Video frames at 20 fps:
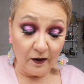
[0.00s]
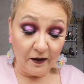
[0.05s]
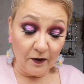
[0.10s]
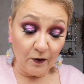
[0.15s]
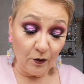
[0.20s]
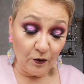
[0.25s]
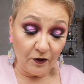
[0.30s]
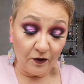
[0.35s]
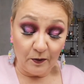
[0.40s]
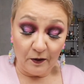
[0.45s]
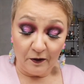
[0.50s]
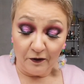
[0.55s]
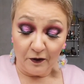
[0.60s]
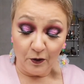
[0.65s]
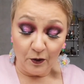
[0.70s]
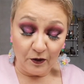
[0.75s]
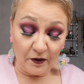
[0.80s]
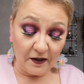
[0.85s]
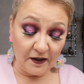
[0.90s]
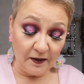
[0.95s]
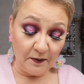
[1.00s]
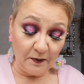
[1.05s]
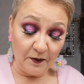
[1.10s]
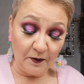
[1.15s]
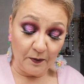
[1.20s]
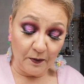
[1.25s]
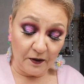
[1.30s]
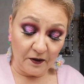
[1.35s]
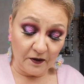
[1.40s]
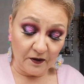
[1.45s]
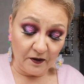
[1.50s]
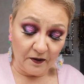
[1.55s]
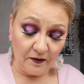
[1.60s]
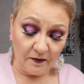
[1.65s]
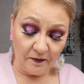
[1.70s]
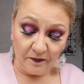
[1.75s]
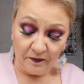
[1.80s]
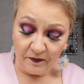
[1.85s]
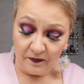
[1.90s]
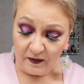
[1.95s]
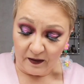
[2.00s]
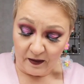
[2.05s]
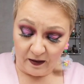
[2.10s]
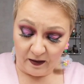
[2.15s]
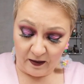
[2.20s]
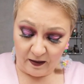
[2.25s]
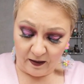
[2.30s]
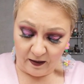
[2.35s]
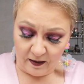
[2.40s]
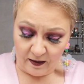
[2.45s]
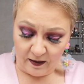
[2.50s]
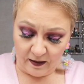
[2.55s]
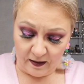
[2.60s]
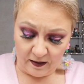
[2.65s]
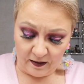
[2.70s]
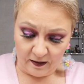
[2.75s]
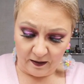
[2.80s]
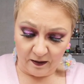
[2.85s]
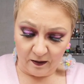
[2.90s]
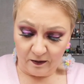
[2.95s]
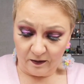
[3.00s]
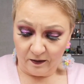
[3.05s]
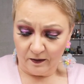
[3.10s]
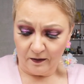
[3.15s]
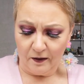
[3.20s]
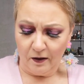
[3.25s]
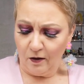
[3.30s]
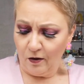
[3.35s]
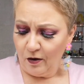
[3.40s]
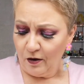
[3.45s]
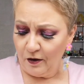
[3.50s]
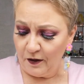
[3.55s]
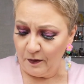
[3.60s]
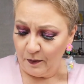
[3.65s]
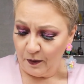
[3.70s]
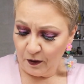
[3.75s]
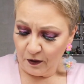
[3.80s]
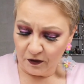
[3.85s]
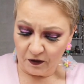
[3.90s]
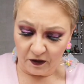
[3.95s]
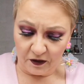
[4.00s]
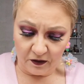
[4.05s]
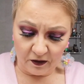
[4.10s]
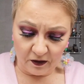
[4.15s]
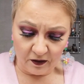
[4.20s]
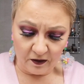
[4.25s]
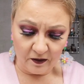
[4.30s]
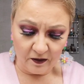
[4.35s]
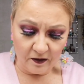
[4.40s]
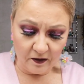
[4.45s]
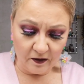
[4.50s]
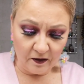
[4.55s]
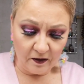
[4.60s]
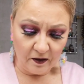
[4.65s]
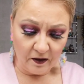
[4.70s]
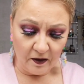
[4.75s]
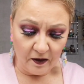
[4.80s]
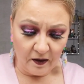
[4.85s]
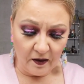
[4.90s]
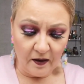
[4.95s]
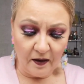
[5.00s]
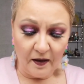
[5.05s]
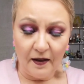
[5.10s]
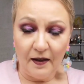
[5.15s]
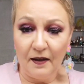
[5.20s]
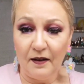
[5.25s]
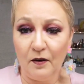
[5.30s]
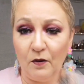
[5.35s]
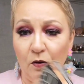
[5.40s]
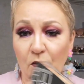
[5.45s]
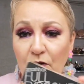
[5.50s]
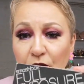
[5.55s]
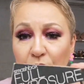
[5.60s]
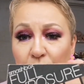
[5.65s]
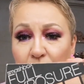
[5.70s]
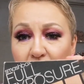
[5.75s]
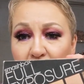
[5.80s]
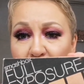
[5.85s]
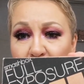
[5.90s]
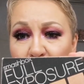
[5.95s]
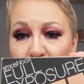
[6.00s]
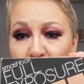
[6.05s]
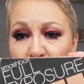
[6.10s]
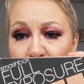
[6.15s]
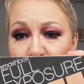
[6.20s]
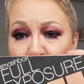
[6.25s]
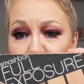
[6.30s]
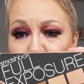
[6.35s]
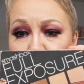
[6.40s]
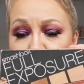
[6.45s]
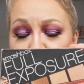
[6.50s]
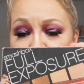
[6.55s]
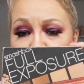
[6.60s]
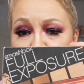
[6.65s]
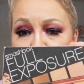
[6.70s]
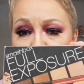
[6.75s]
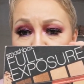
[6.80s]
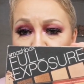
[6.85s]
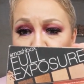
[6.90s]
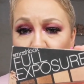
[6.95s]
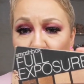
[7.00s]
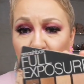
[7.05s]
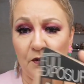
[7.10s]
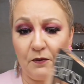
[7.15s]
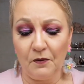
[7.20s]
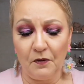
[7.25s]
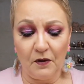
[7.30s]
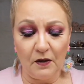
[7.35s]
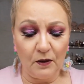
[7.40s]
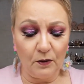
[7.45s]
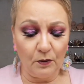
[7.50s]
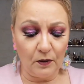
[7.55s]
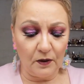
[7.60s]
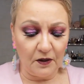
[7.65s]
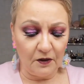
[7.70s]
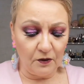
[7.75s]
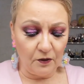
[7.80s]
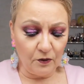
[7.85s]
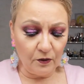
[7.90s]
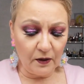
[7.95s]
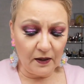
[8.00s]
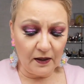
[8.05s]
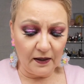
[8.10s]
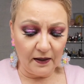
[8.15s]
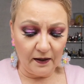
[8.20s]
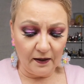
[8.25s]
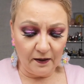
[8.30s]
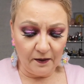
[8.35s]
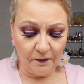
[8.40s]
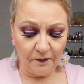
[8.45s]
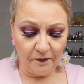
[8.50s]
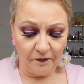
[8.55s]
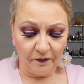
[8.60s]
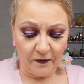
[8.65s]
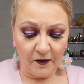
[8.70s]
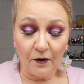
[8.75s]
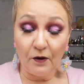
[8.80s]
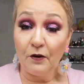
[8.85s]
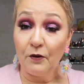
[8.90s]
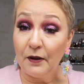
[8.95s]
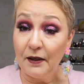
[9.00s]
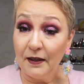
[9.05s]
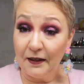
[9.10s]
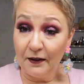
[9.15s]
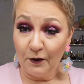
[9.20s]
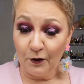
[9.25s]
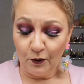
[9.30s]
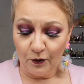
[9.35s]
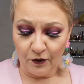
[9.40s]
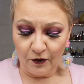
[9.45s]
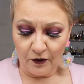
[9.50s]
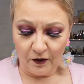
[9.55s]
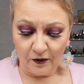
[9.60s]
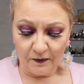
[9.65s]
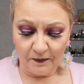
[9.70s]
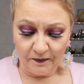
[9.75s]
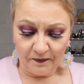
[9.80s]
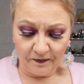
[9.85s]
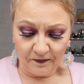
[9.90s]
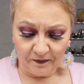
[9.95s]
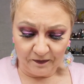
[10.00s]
I used them a few times, but oh, the boxes. And also I have the full exposure. This one is a really neutral.